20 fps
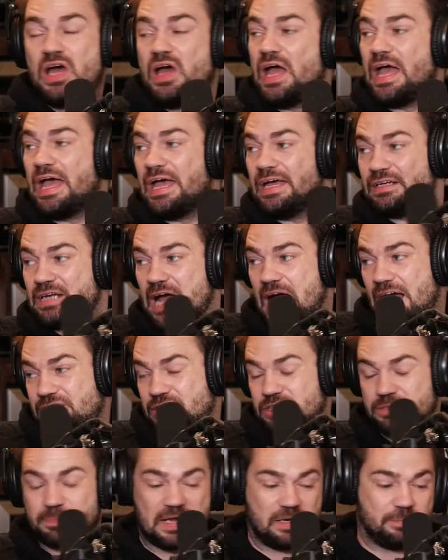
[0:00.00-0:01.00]
And I
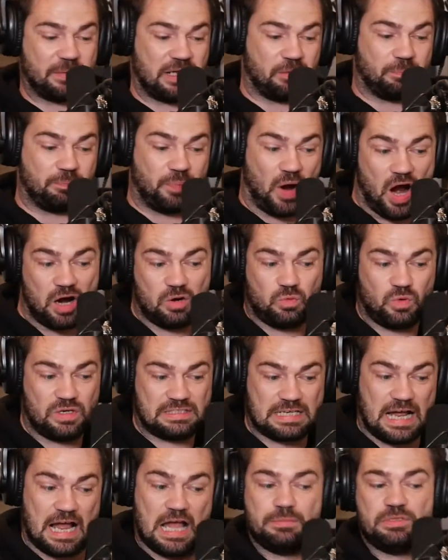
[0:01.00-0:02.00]
just met him at a bar
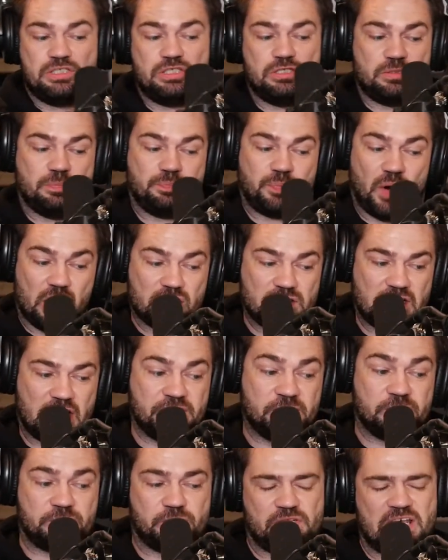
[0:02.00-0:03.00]
one time and she's a
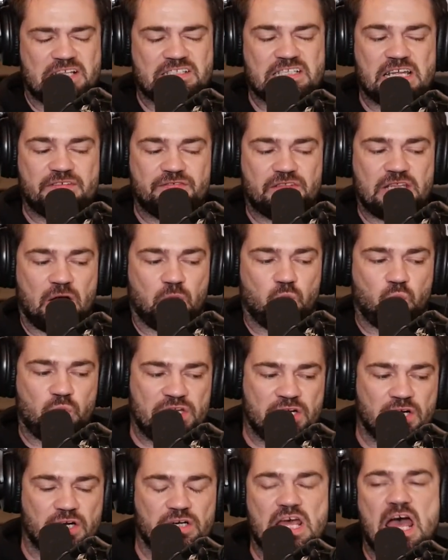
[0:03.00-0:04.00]
bartender, so that's not even that
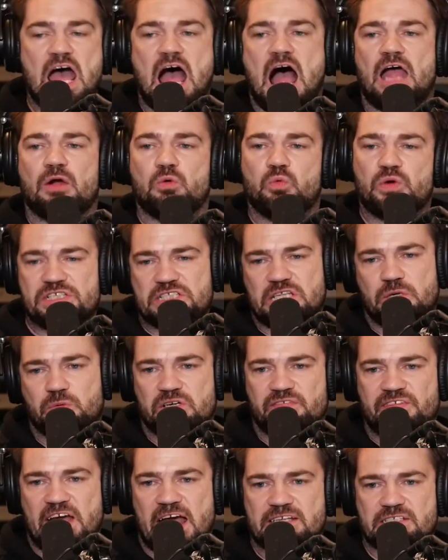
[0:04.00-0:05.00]
weird. I wish they
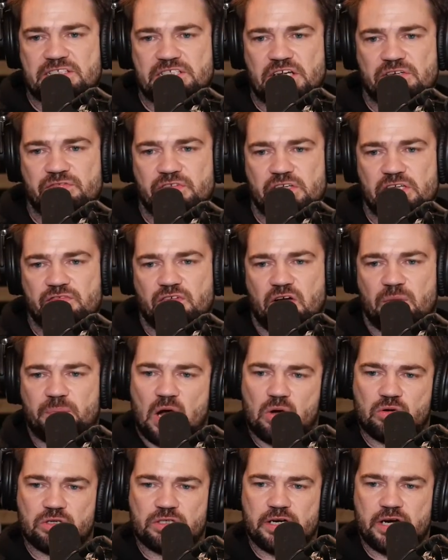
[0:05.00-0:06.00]
would have asked Genevieve
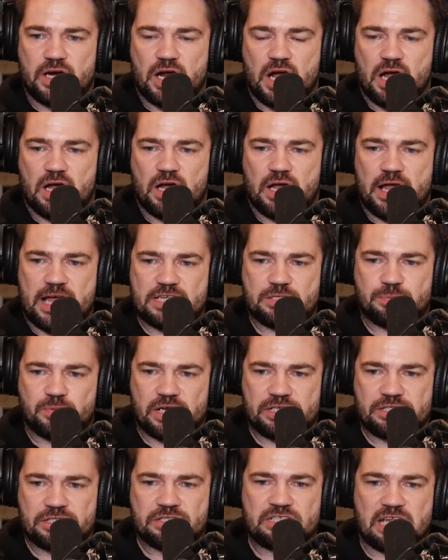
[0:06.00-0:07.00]
about her
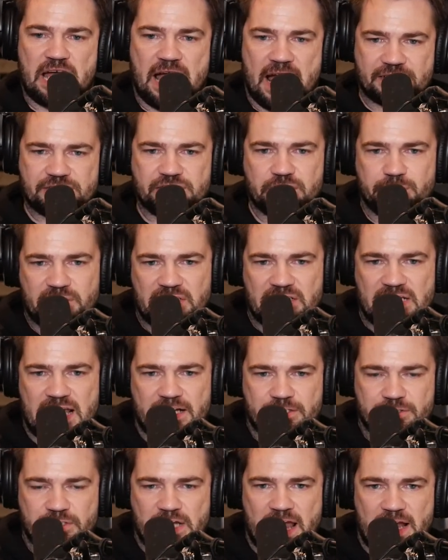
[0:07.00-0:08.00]
aspirations to actually be an
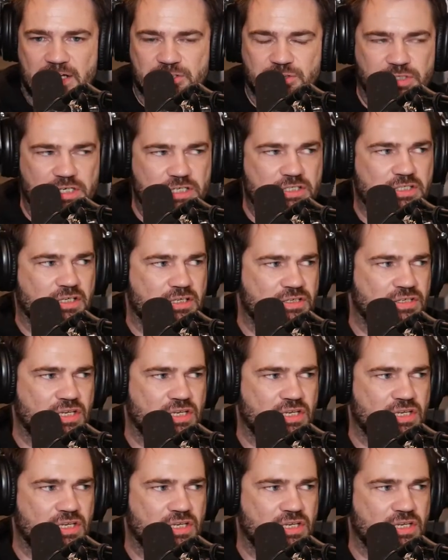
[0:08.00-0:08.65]
actress, because